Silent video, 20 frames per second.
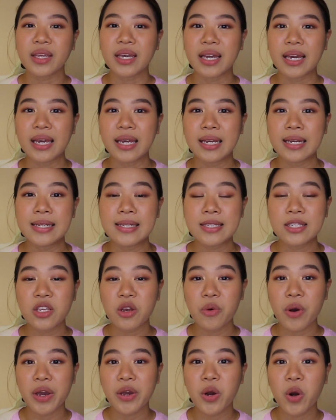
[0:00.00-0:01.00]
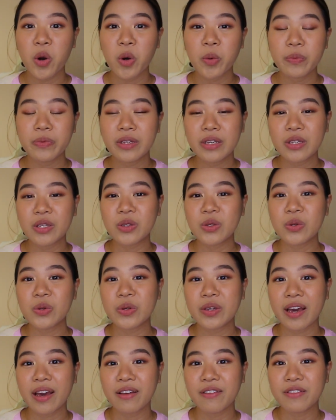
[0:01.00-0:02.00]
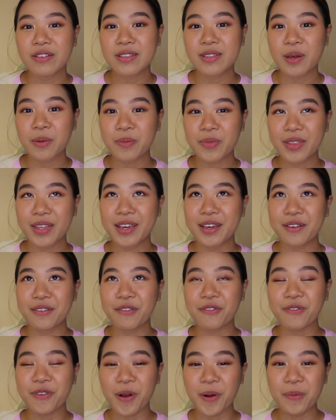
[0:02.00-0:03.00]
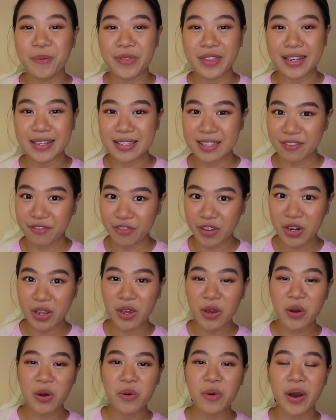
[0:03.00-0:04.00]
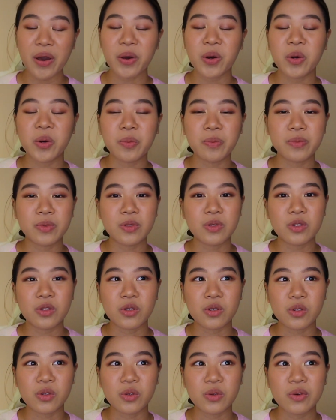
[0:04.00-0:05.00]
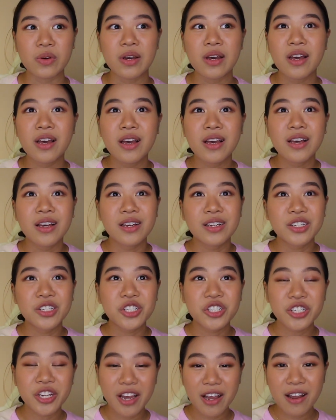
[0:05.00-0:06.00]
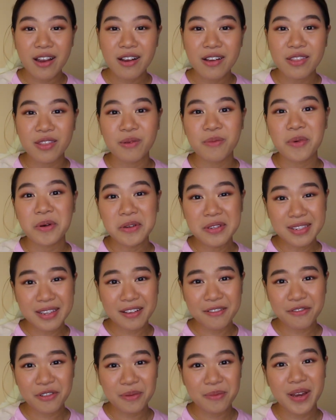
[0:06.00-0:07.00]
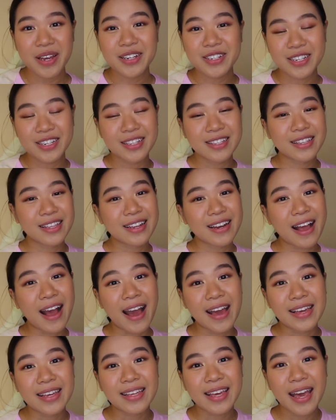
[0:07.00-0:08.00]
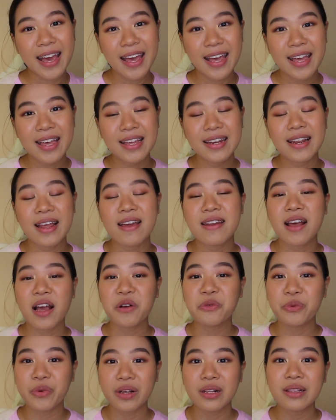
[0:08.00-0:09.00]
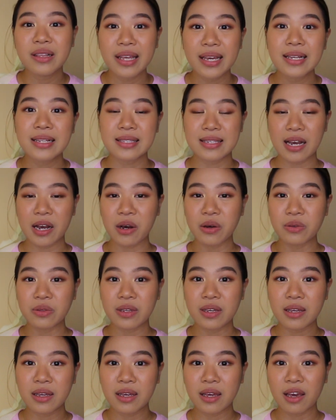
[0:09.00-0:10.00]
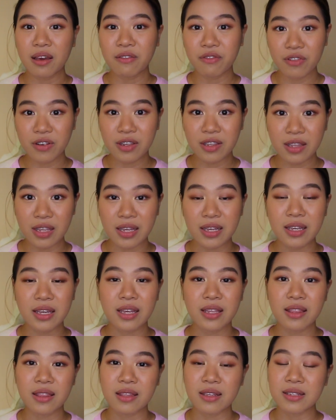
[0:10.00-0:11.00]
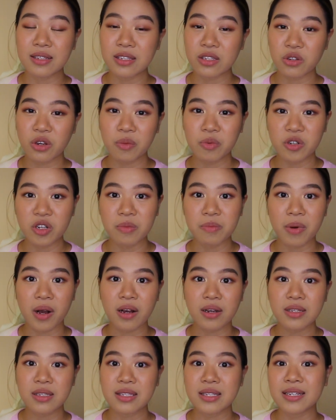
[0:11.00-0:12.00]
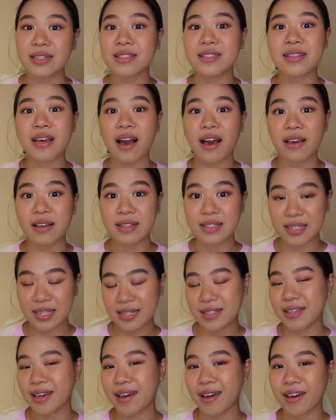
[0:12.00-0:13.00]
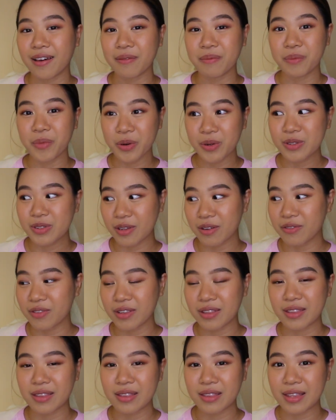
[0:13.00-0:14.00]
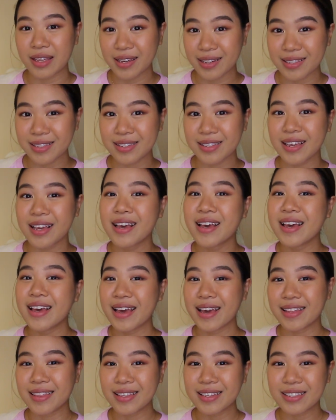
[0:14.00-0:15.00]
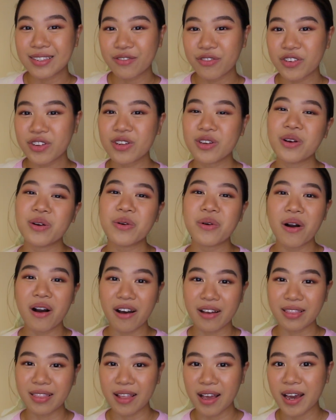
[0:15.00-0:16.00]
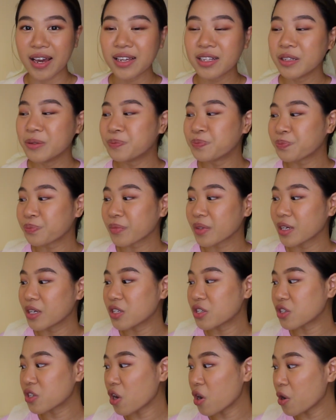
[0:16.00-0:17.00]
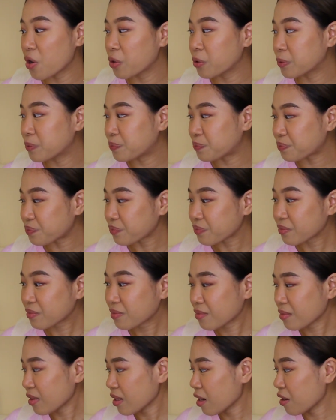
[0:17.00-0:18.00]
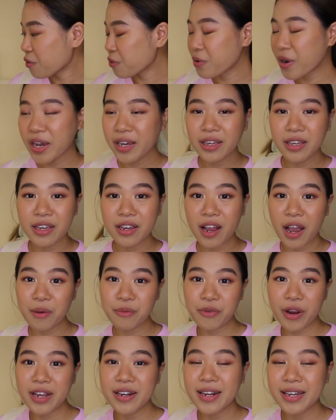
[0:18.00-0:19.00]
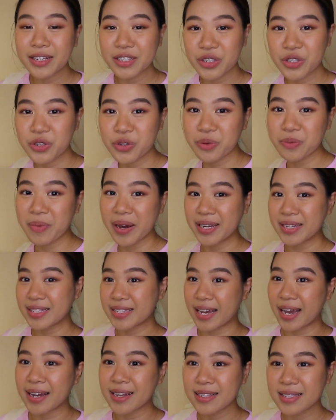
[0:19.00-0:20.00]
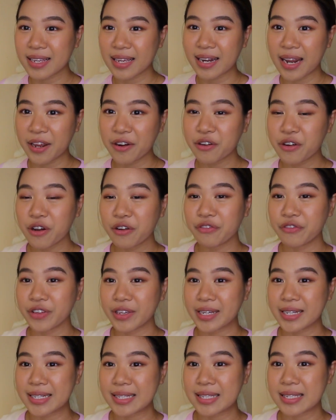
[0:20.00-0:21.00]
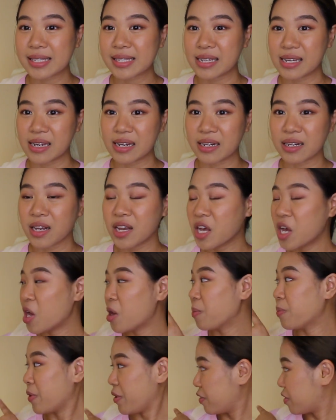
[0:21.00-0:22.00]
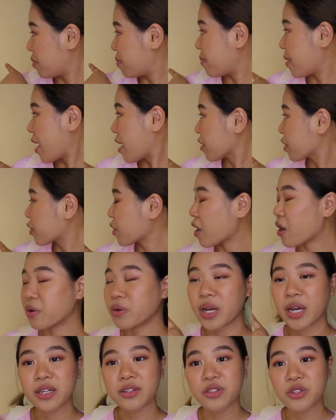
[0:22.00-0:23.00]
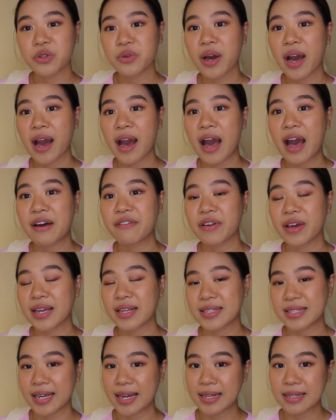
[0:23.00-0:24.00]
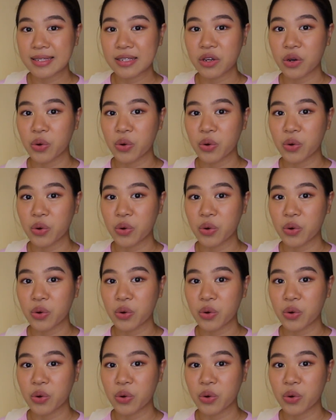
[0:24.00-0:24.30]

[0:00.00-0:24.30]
And so I hope that you get something from this video. I hope to share the most information that I can, and I will link down everything in the description box since I did get most of the things in this video online. So right here, I'm right next to my desk, and I don't know if you could see it, but in the background I do have a desk